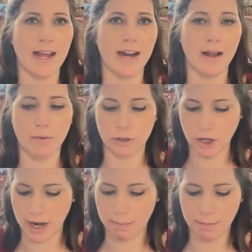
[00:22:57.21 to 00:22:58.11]
and I will
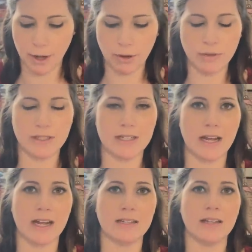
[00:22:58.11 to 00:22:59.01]
try to post
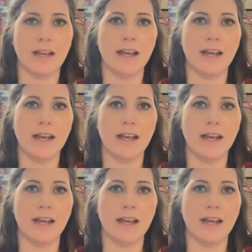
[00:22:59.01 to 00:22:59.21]
it